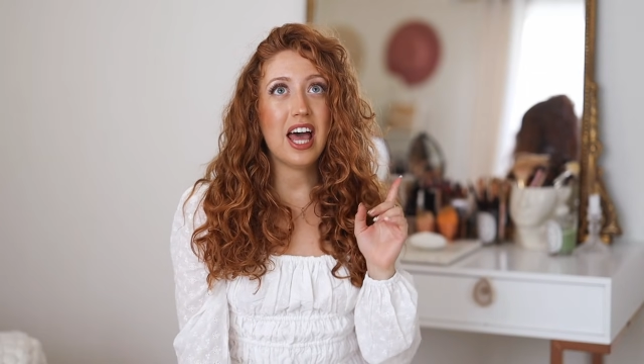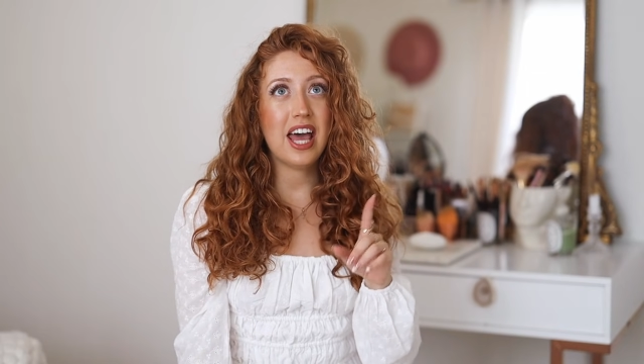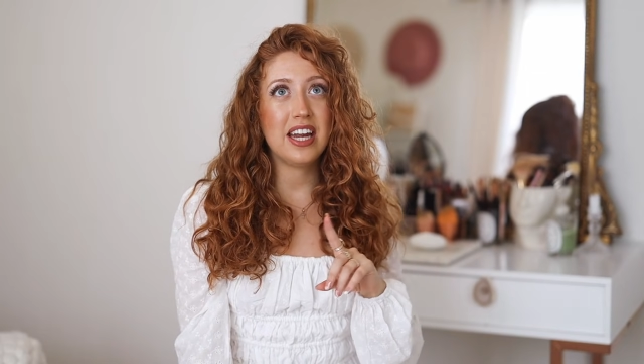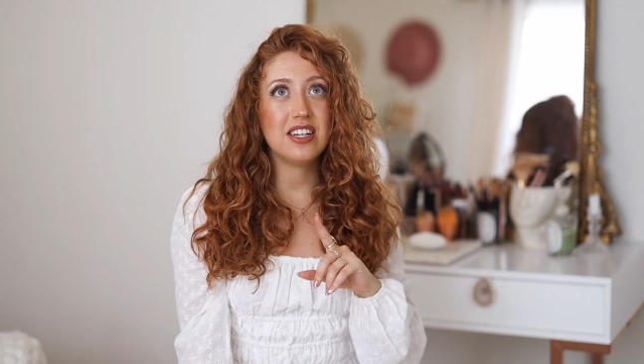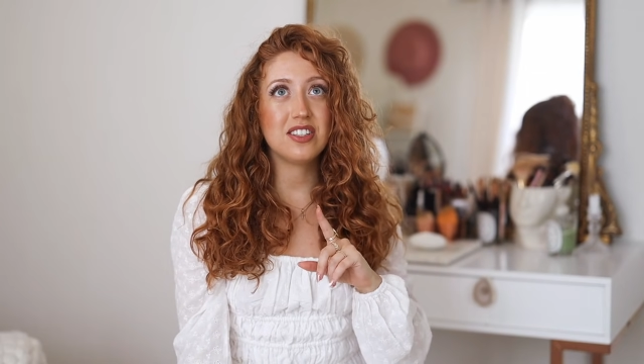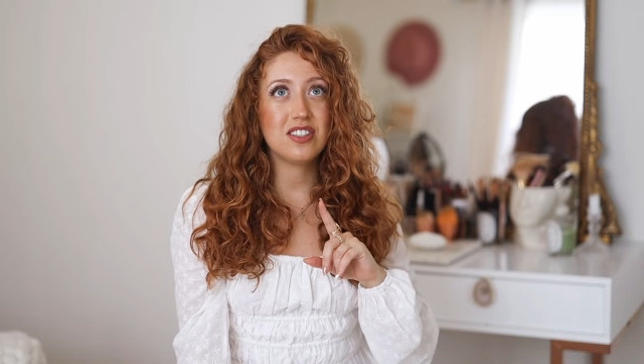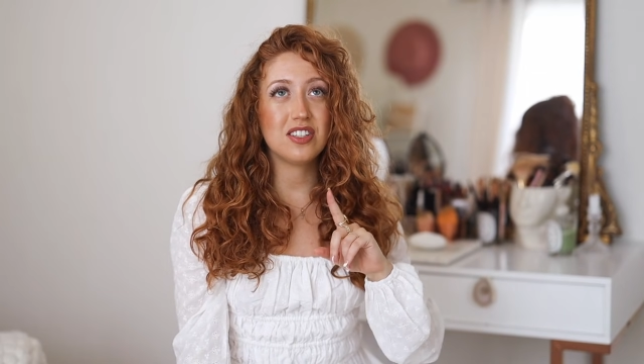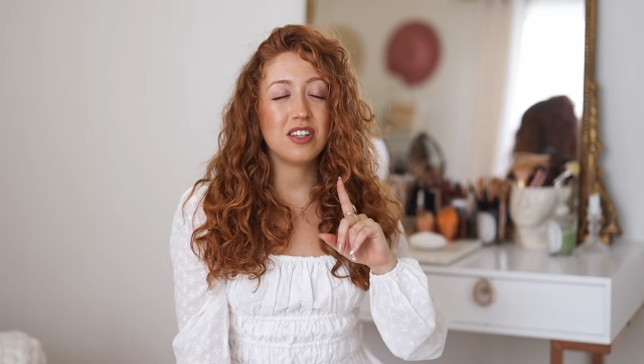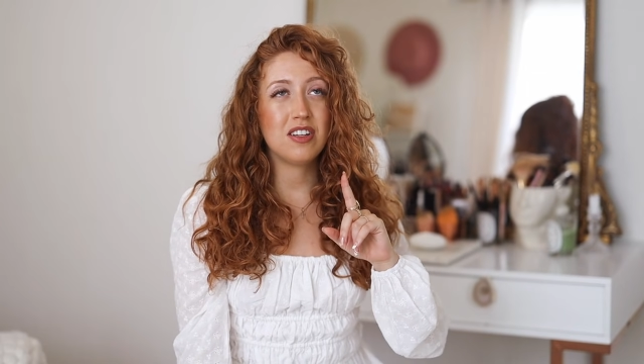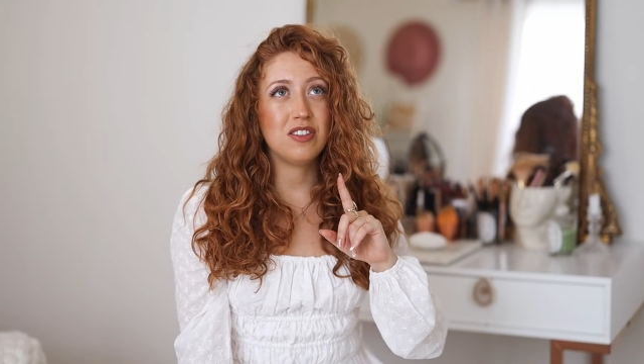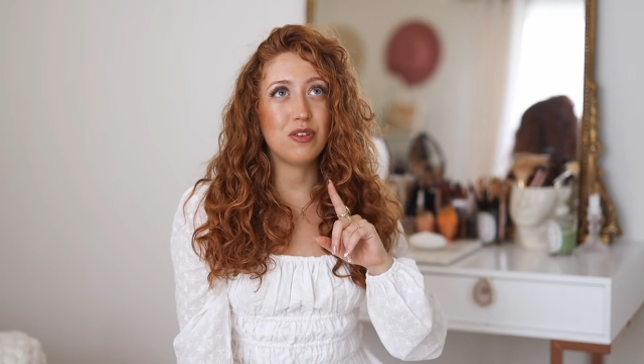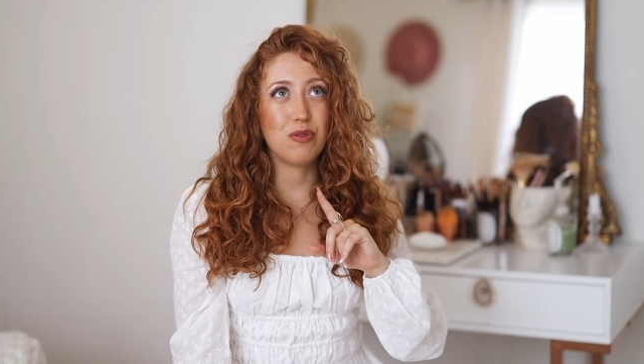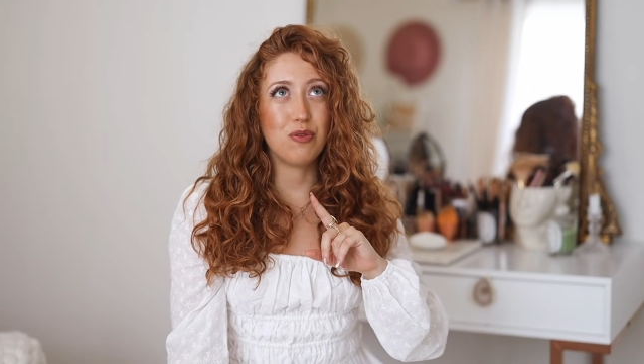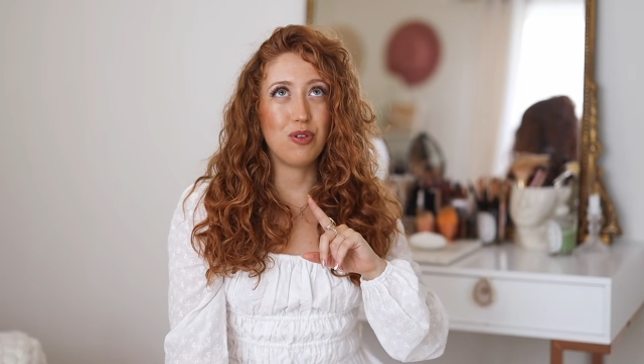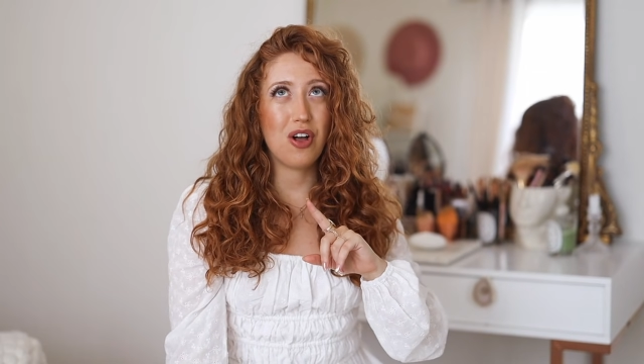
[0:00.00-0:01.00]
edit
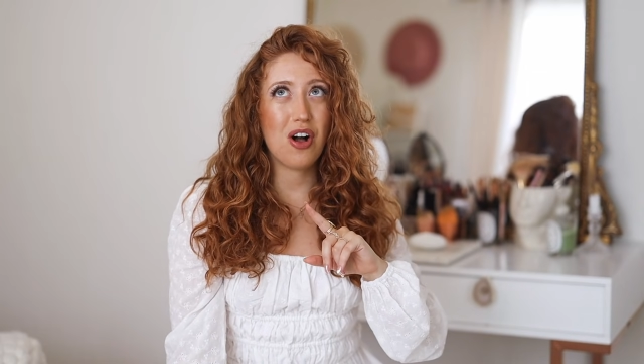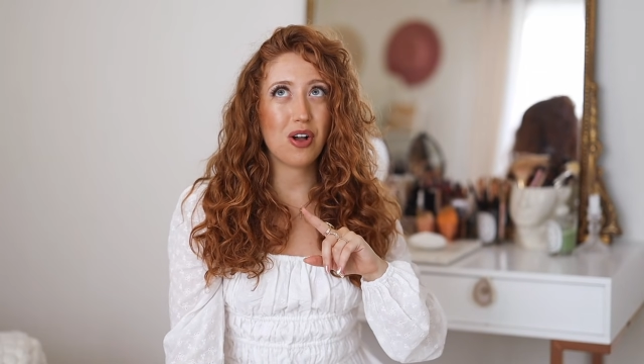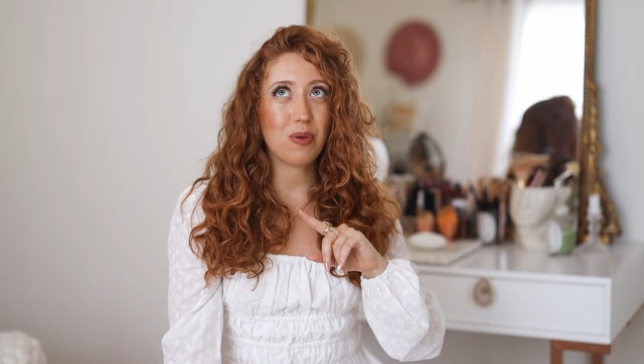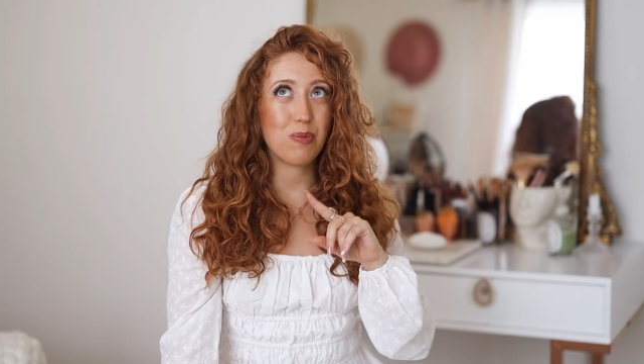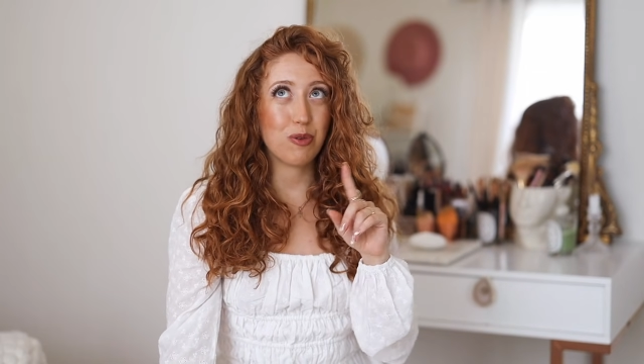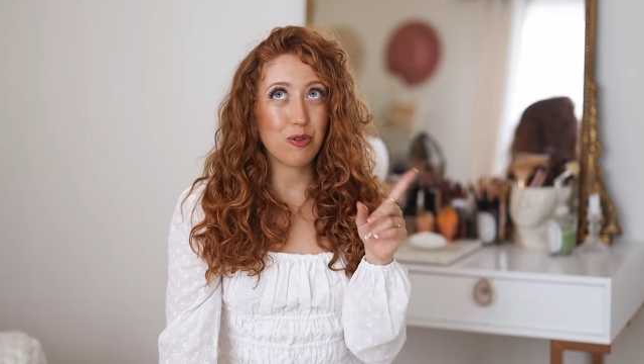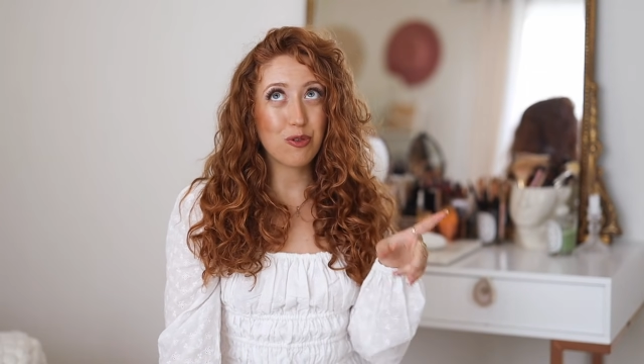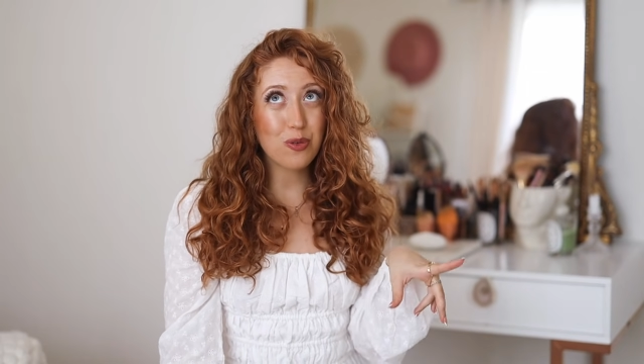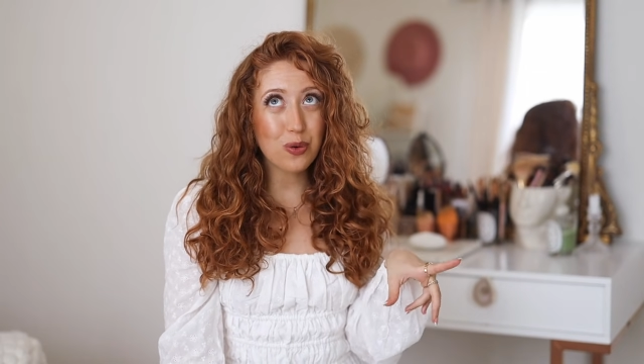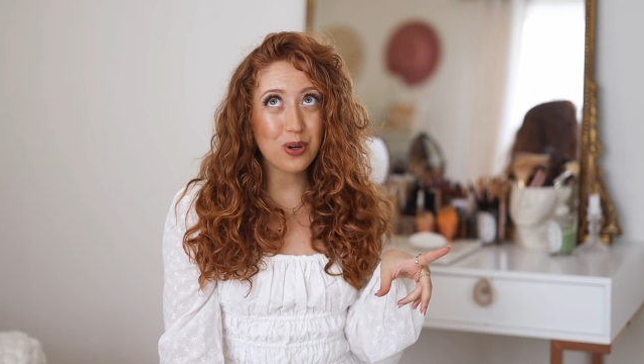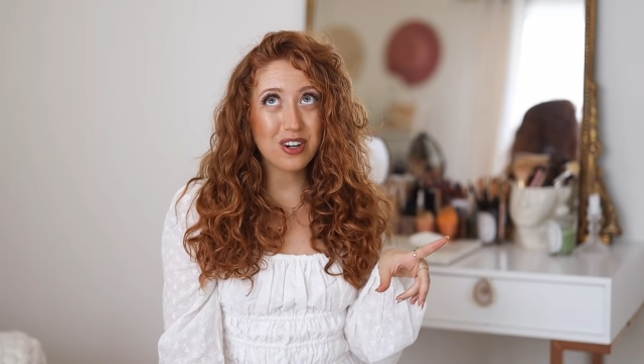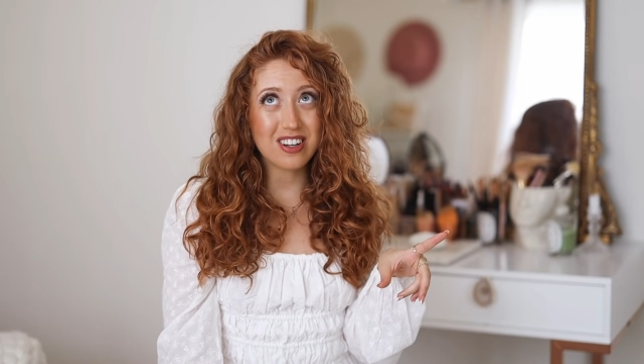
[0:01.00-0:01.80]
the vlog before